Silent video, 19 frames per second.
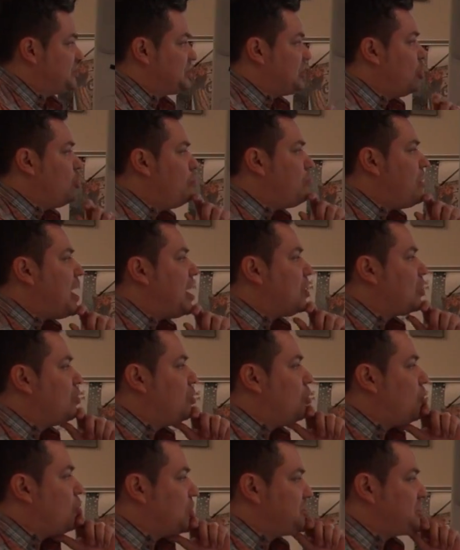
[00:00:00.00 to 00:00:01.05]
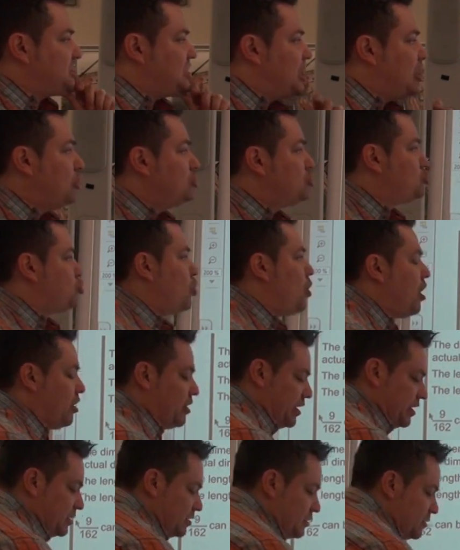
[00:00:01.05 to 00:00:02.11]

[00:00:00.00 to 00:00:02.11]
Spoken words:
scale model or a scale drawing